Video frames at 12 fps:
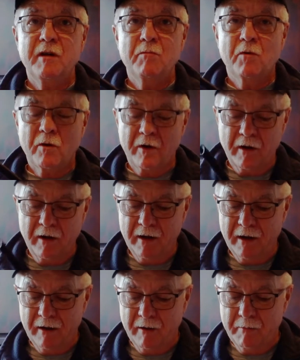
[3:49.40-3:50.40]
anymore.
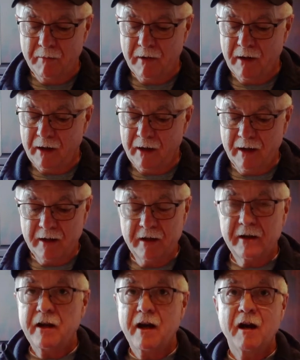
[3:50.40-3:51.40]
Um, I can't
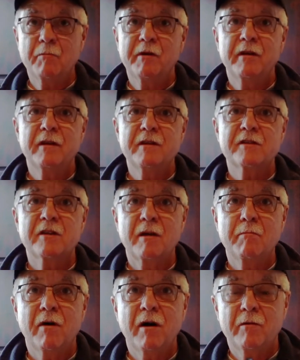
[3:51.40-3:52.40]
tell you how many of these I
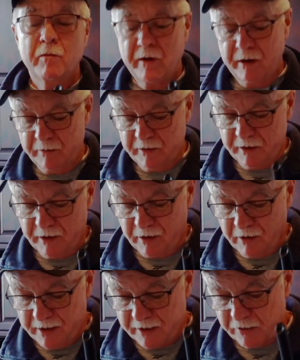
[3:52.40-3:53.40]
bought when I was in the
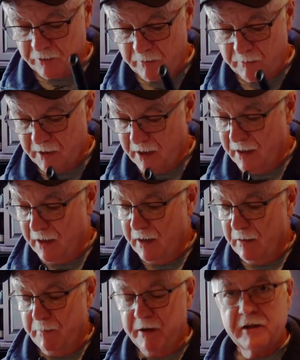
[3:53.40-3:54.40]
classroom,
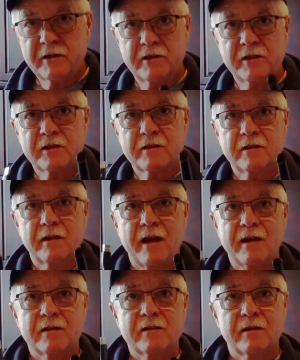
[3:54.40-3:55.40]
but it just
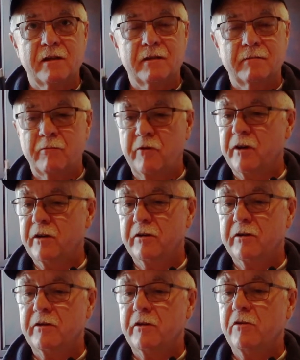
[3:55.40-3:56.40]
has a
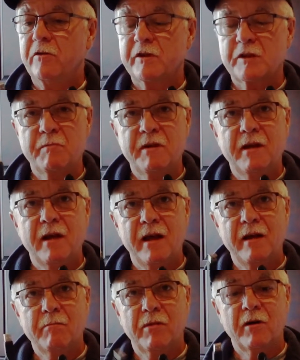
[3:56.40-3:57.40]
regular USB
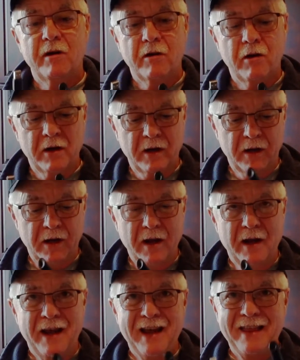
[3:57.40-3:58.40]
A plug on it.
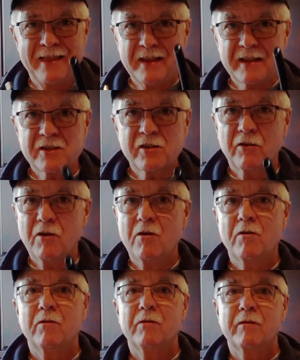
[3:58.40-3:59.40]
And this
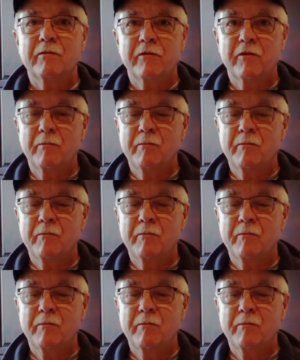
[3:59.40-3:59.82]
alone for